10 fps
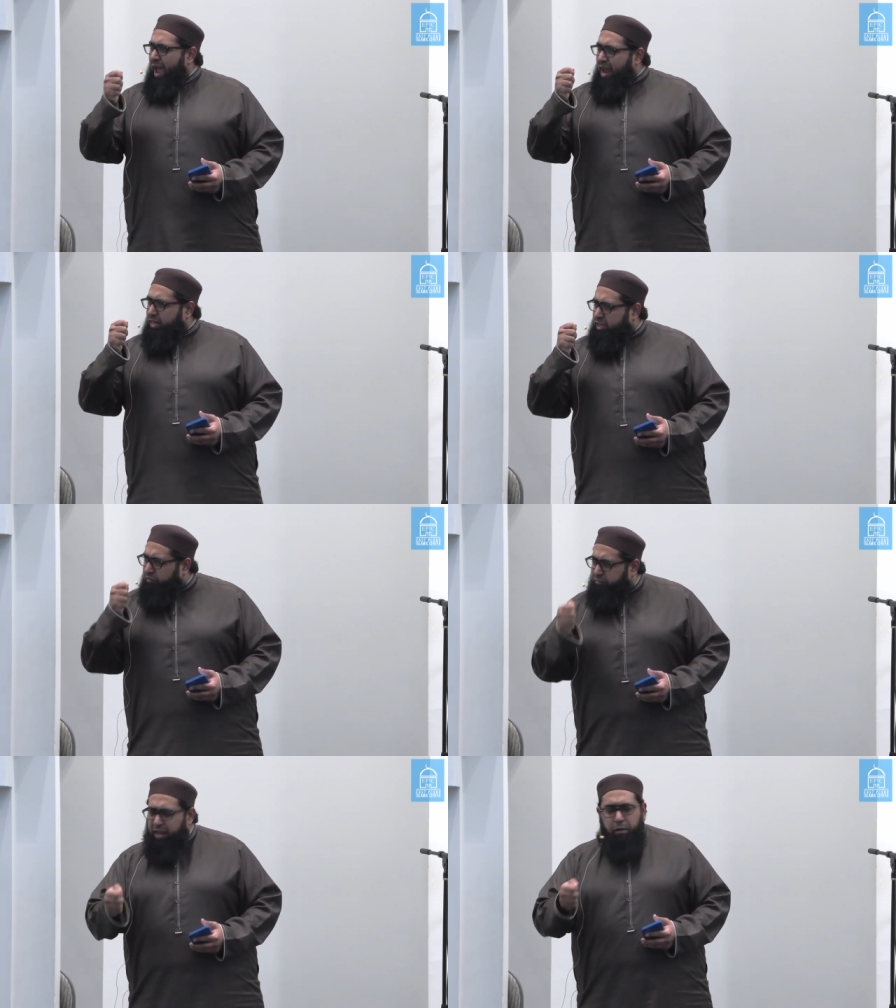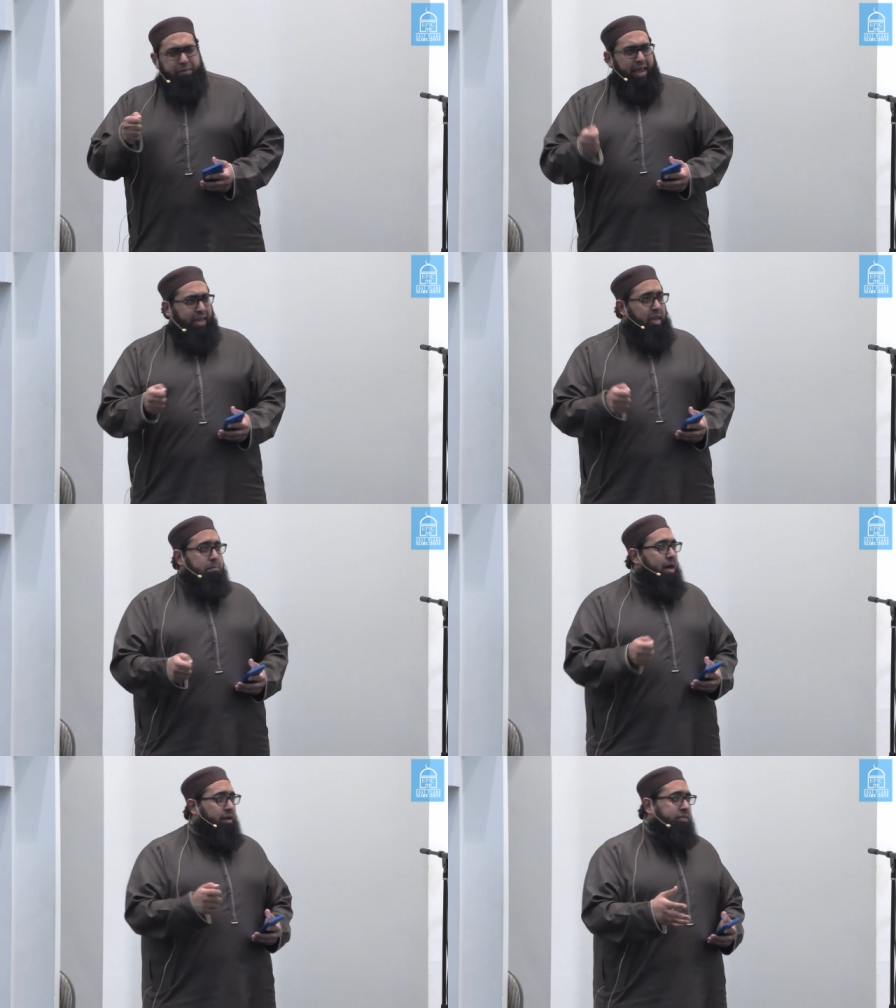and develop that
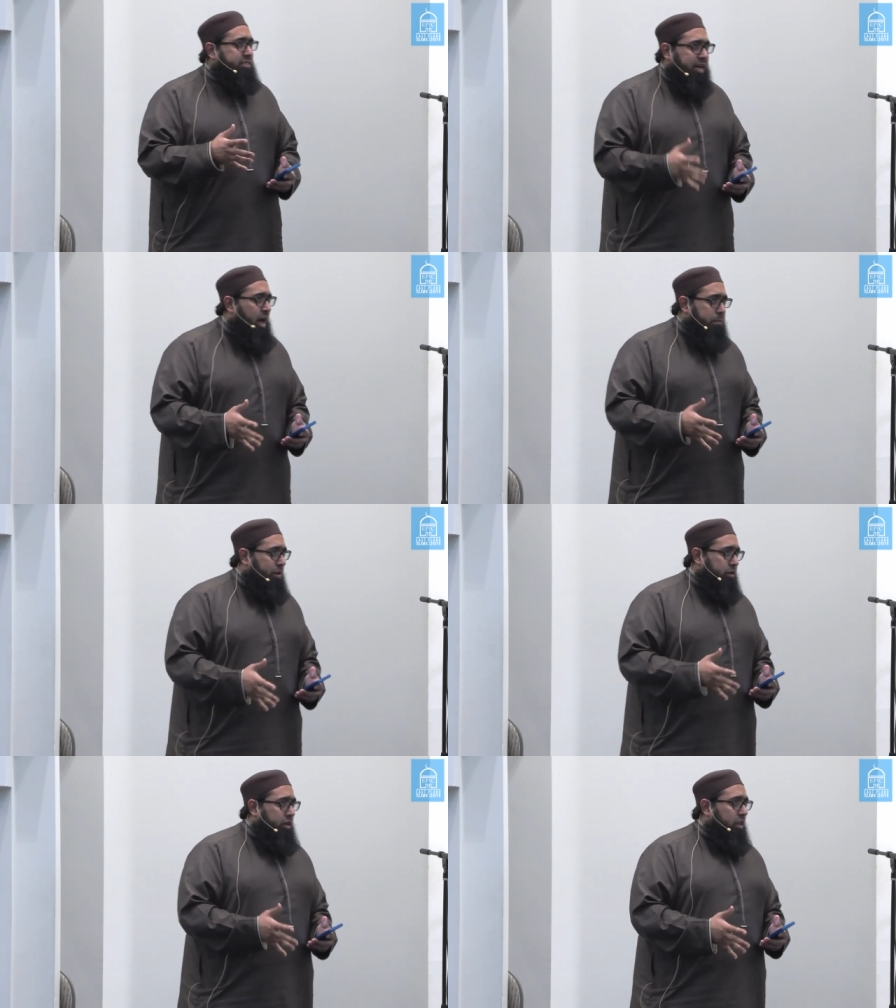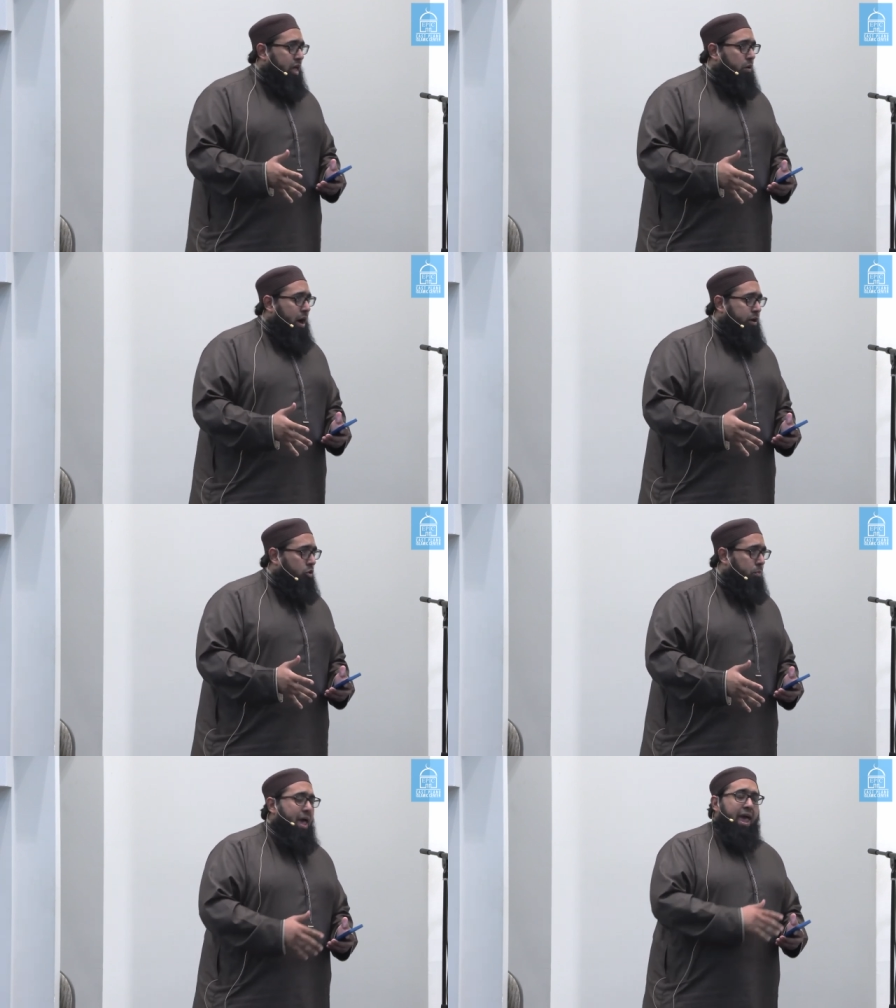iman of the Sahaba radiallahu
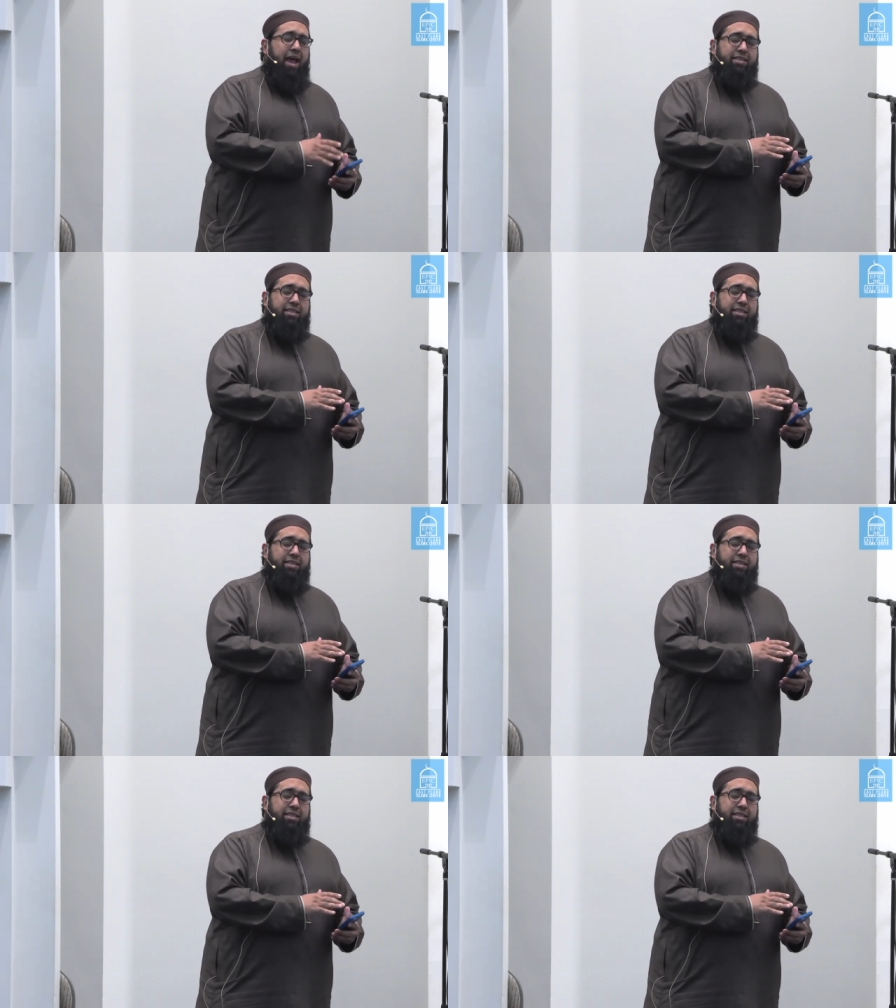anhum.